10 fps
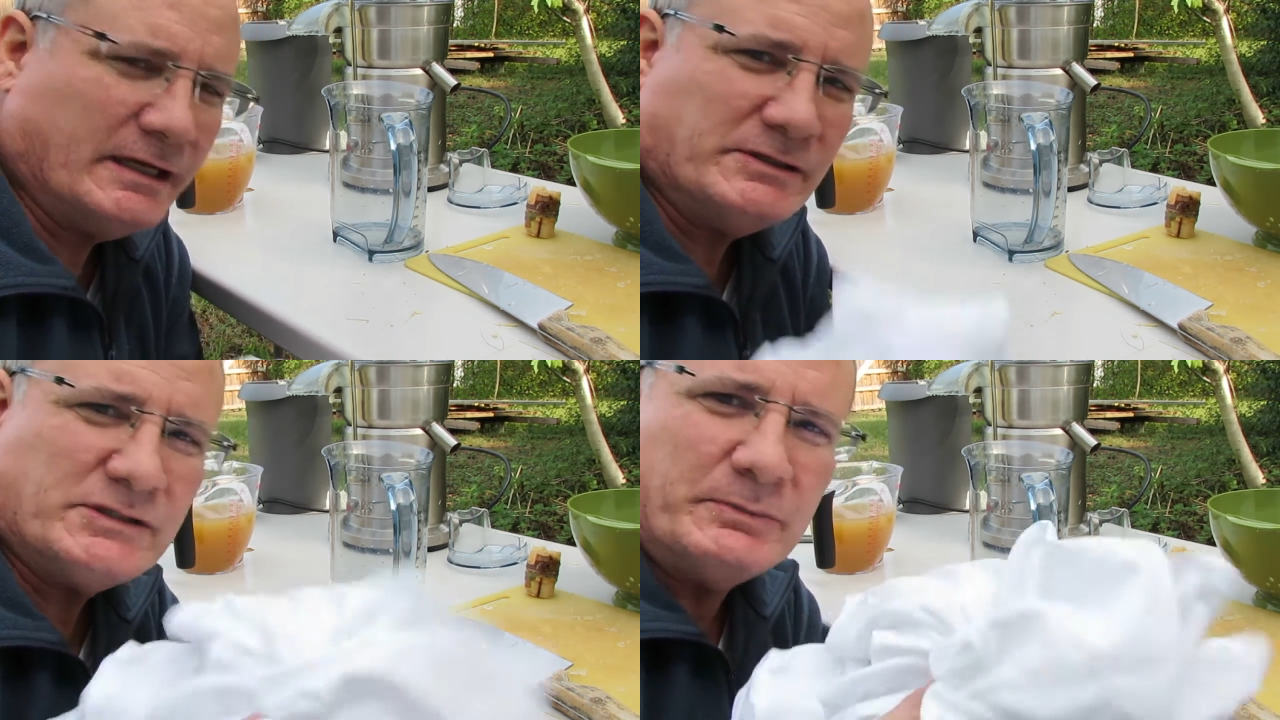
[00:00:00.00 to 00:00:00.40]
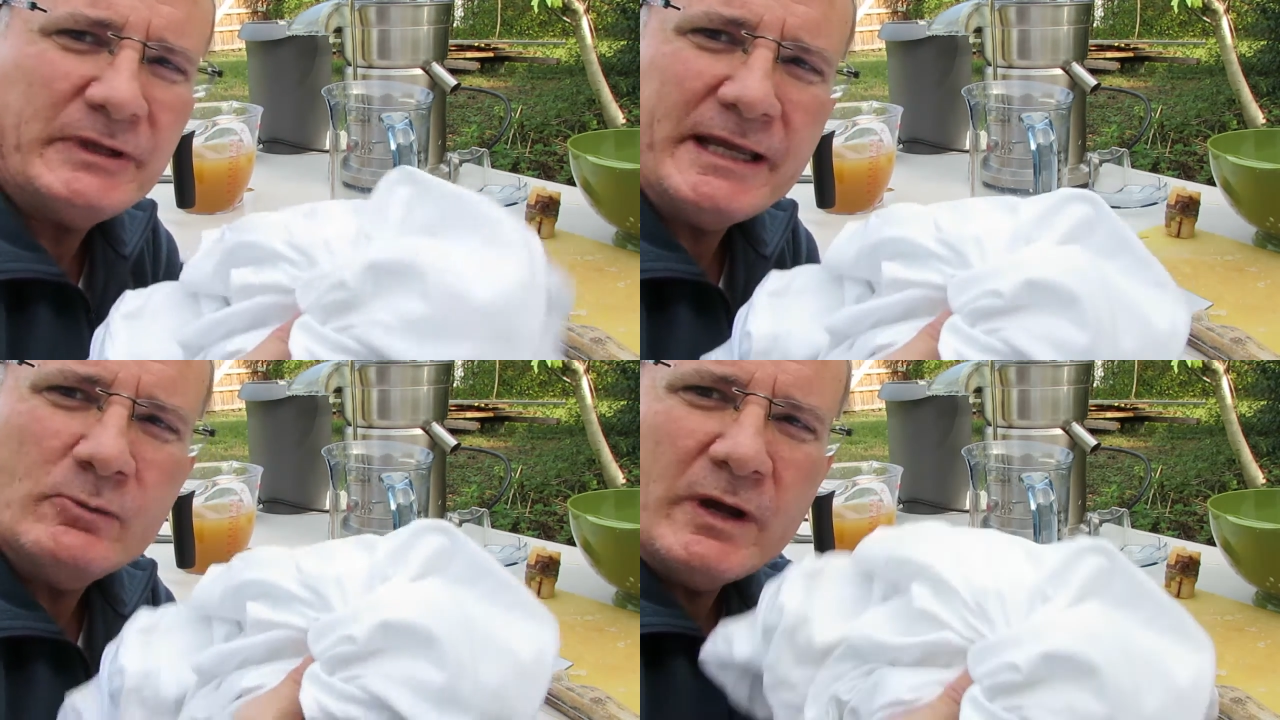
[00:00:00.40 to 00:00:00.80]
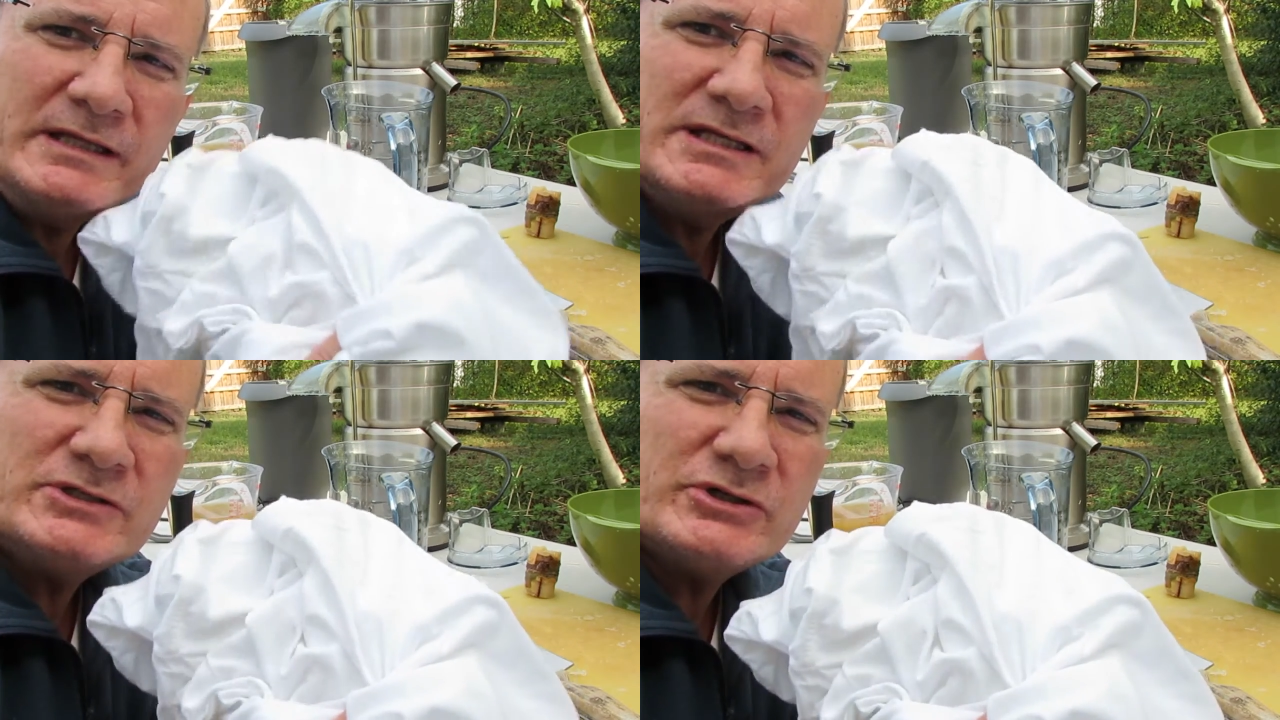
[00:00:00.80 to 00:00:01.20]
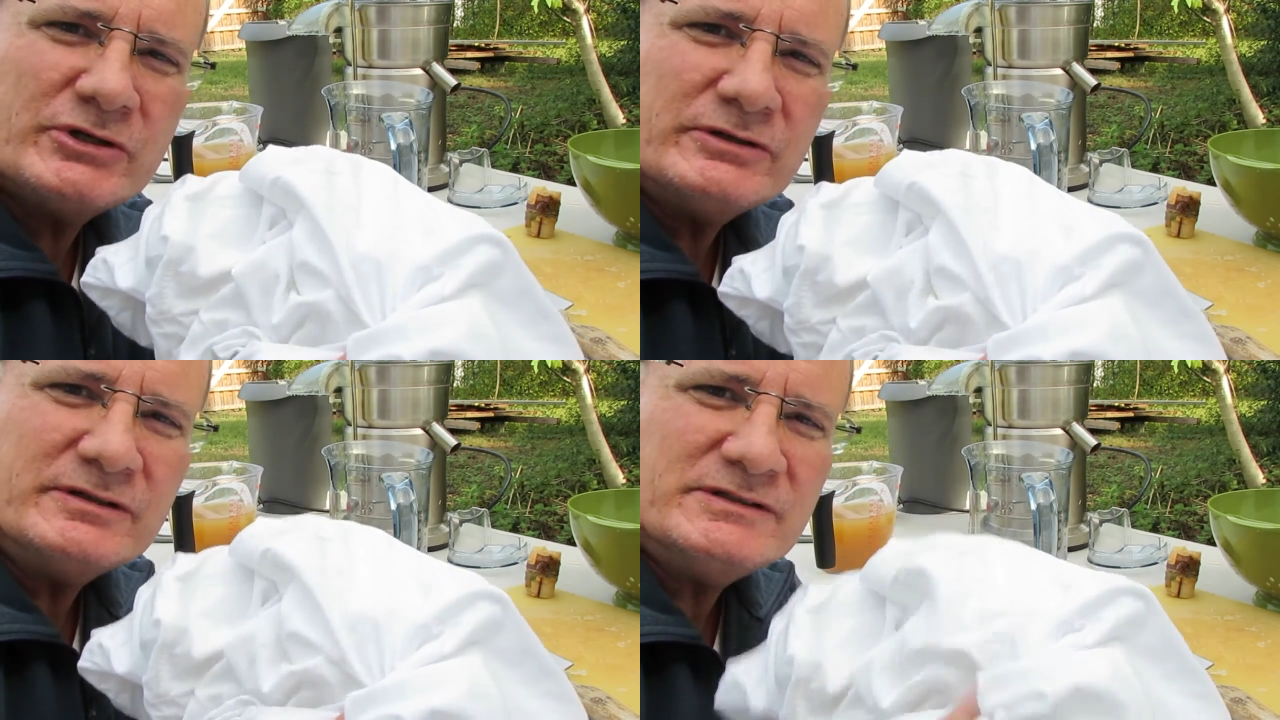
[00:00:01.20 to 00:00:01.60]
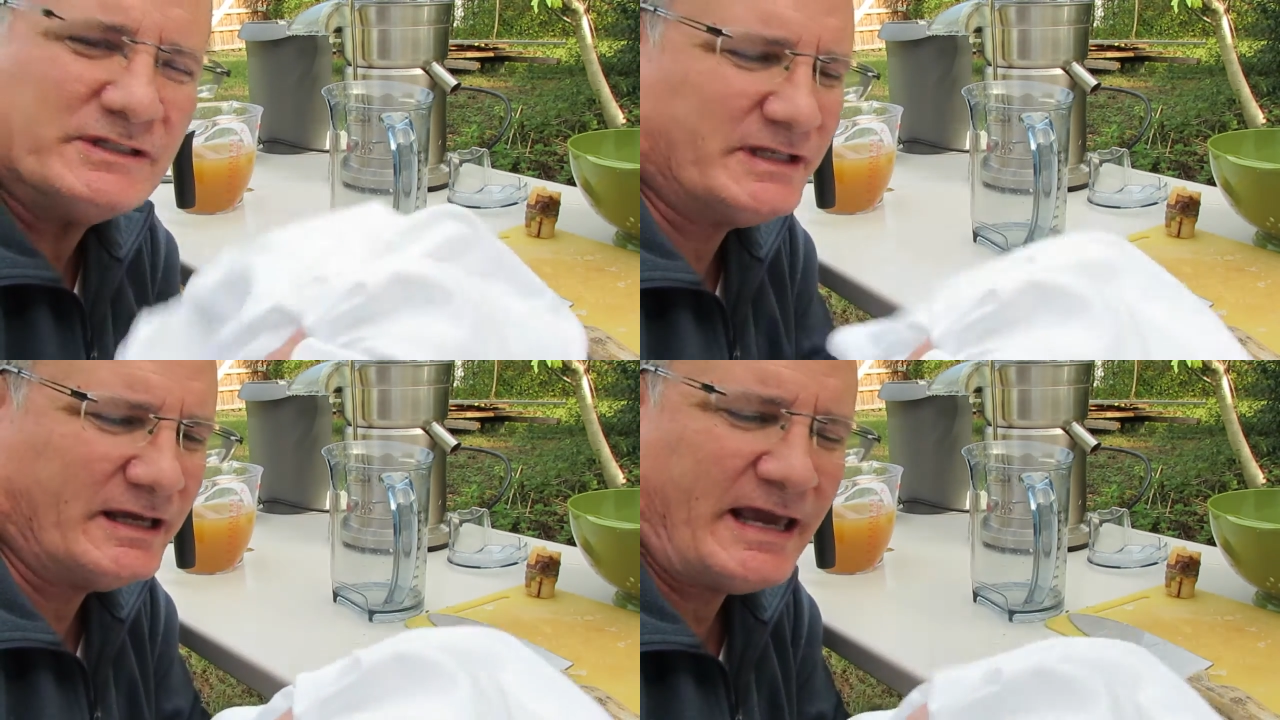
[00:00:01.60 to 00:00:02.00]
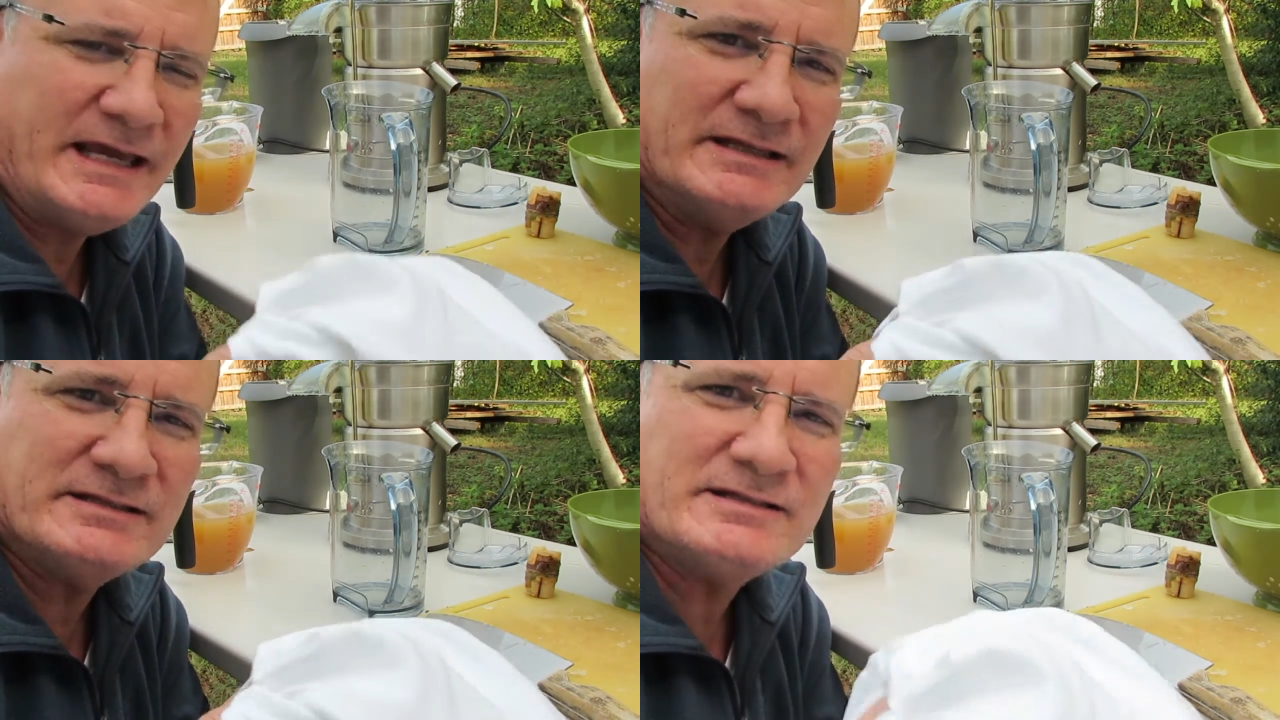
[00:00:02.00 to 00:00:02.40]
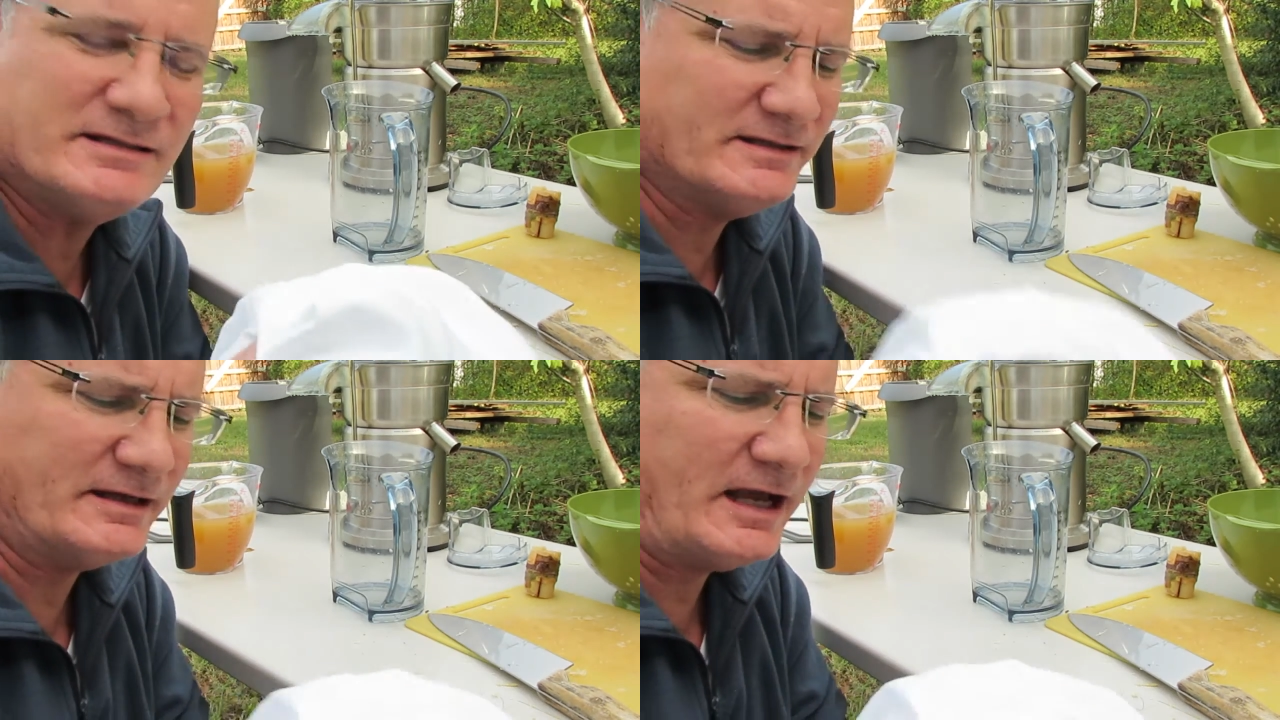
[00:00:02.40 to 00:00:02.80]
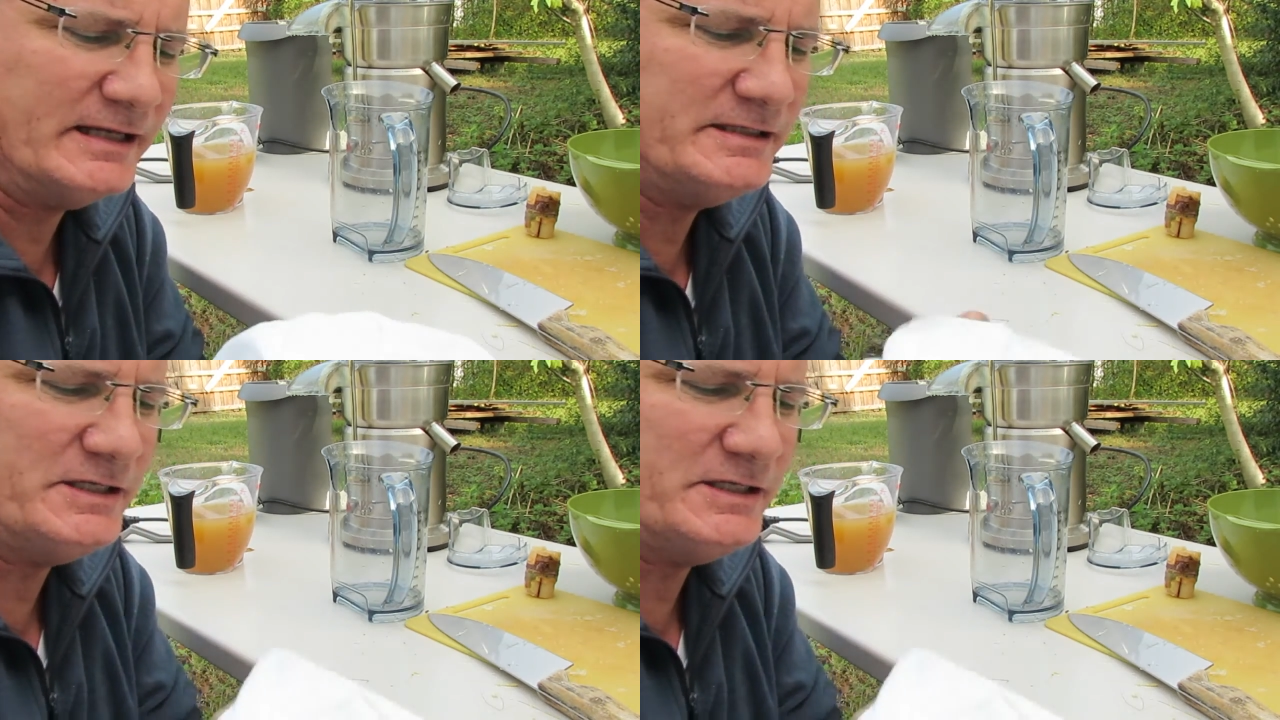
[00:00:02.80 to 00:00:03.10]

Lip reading: just a plain white t-shirt. It's just a Hanes cotton